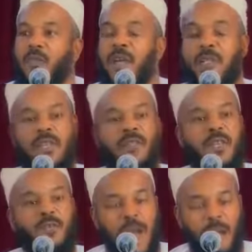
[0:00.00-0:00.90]
the rest
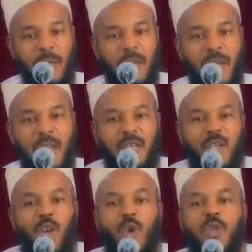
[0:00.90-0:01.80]
of his family,
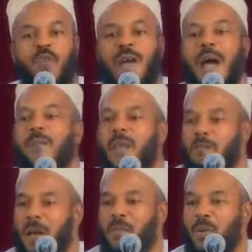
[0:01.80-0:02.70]
his close
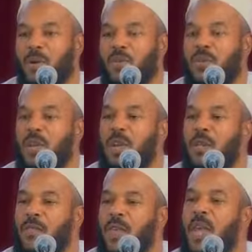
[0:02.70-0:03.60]
family members,
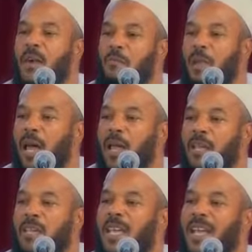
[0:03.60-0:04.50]
their
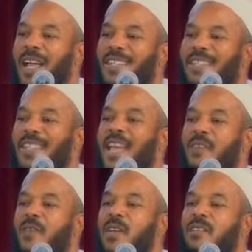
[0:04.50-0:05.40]
blood cannot
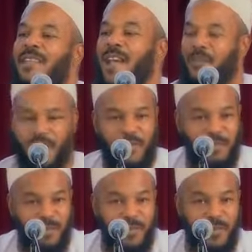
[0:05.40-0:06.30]
save his life.
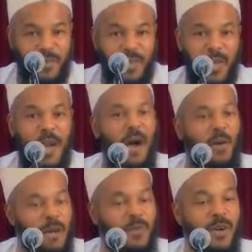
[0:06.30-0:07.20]

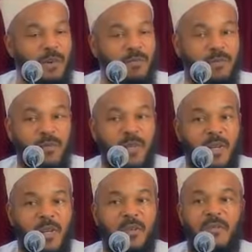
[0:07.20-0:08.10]
However,
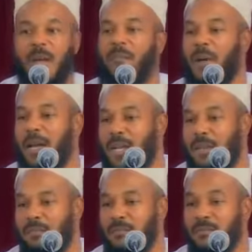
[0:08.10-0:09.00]

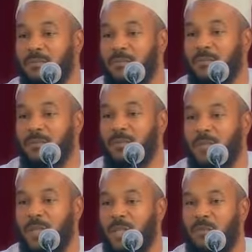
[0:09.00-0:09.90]
somebody
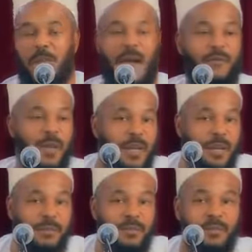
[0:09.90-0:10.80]
from
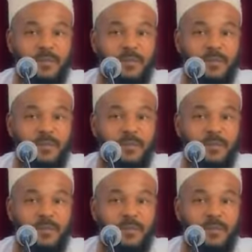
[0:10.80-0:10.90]
Africa